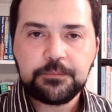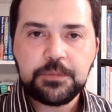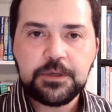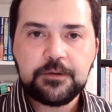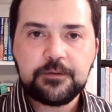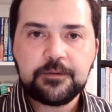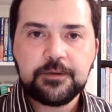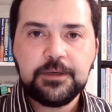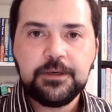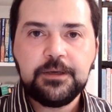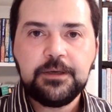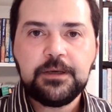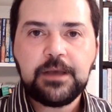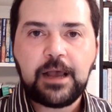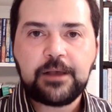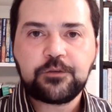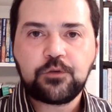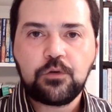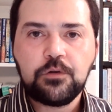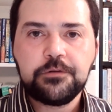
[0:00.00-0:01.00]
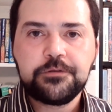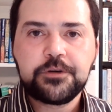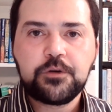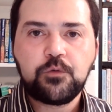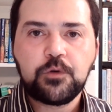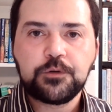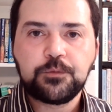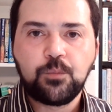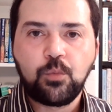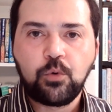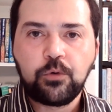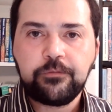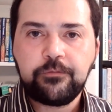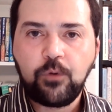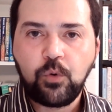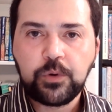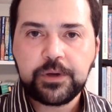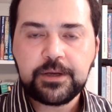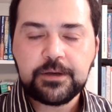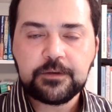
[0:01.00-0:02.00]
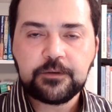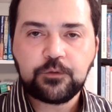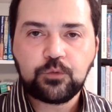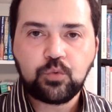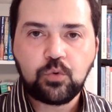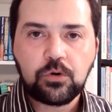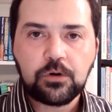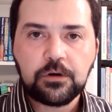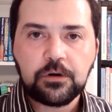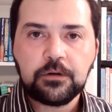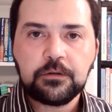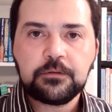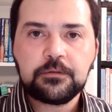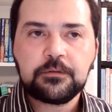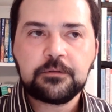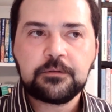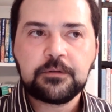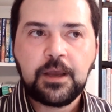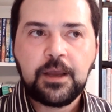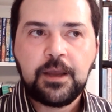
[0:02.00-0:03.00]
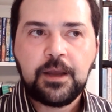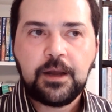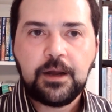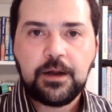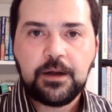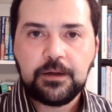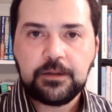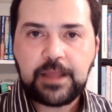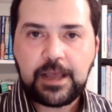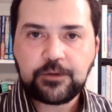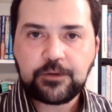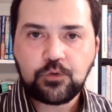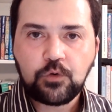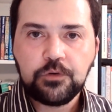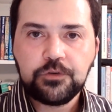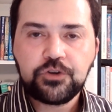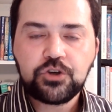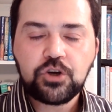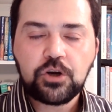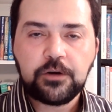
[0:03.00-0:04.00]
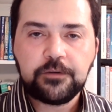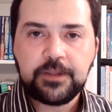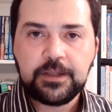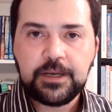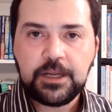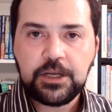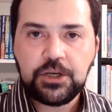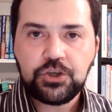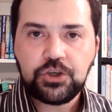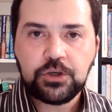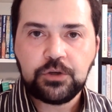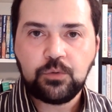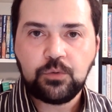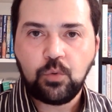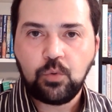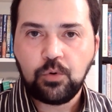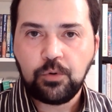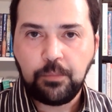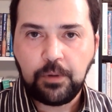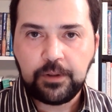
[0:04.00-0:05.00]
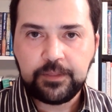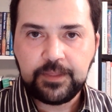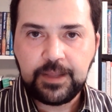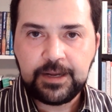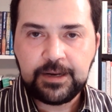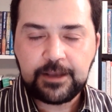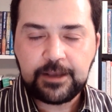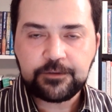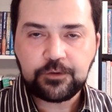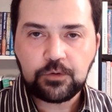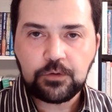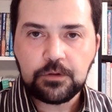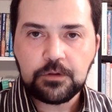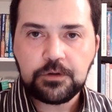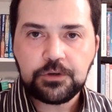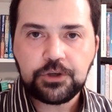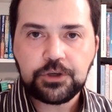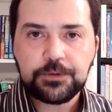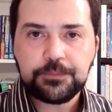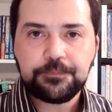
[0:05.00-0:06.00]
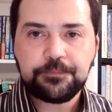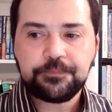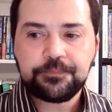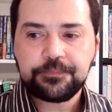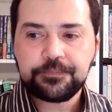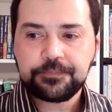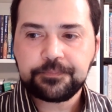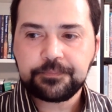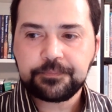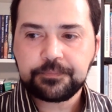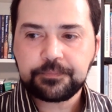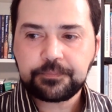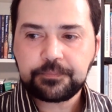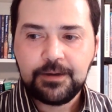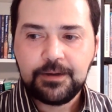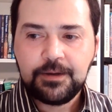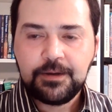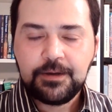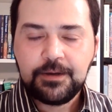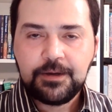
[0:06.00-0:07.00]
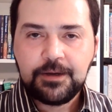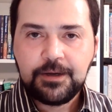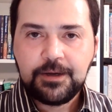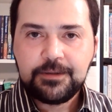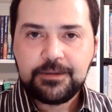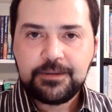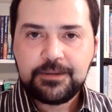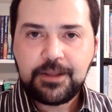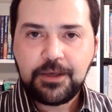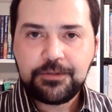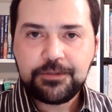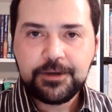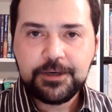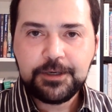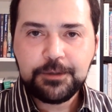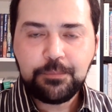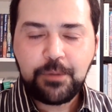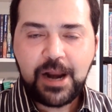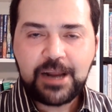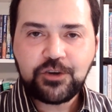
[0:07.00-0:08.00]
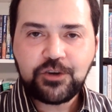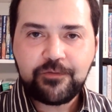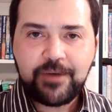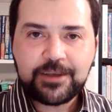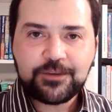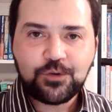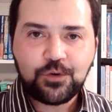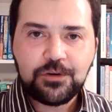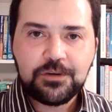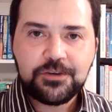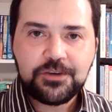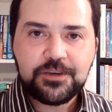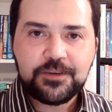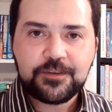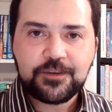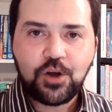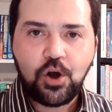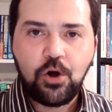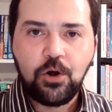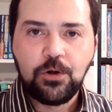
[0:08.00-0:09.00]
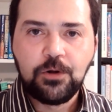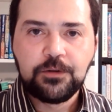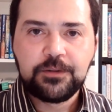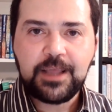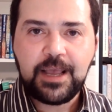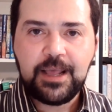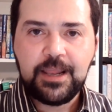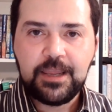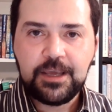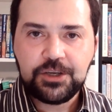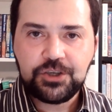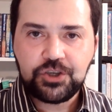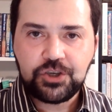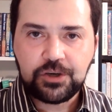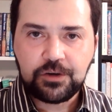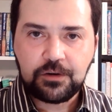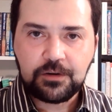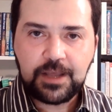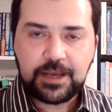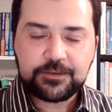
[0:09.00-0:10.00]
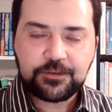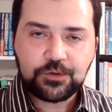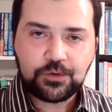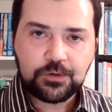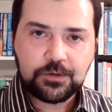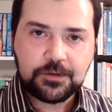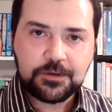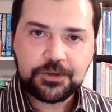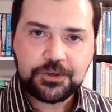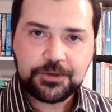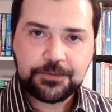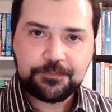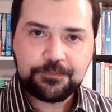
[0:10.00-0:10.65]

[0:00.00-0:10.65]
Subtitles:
BC, astrology was more focused towards the astrology of the nation or mundane astrology. The third branch of astrology is called electional astrology.